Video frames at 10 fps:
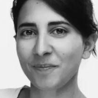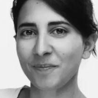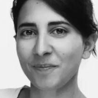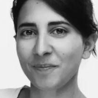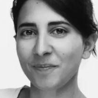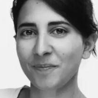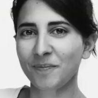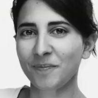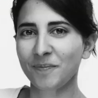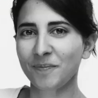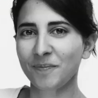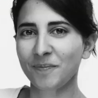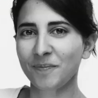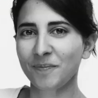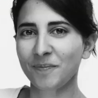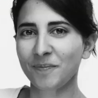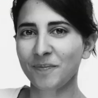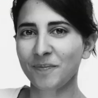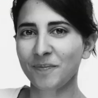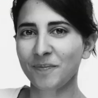
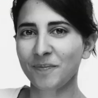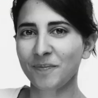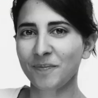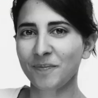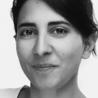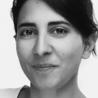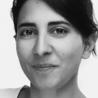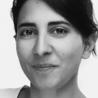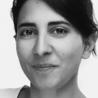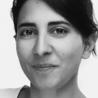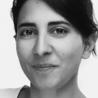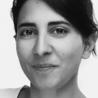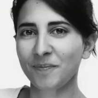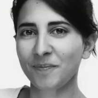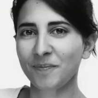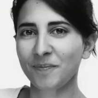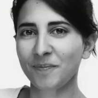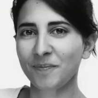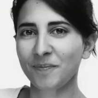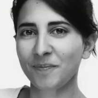
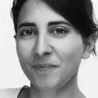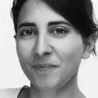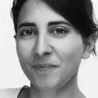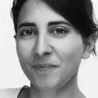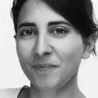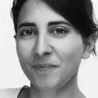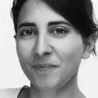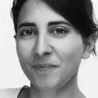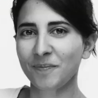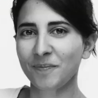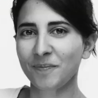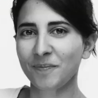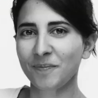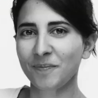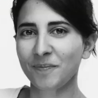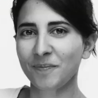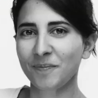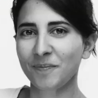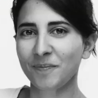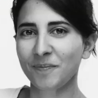
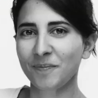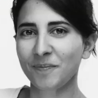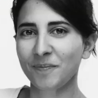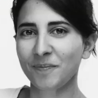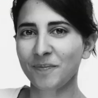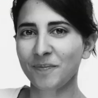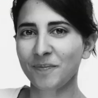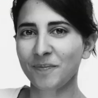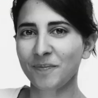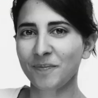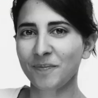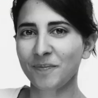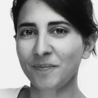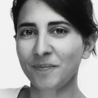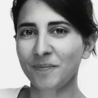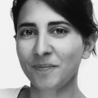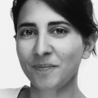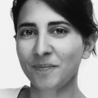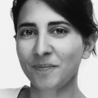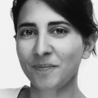The face doesn't move, so there is nothing to read.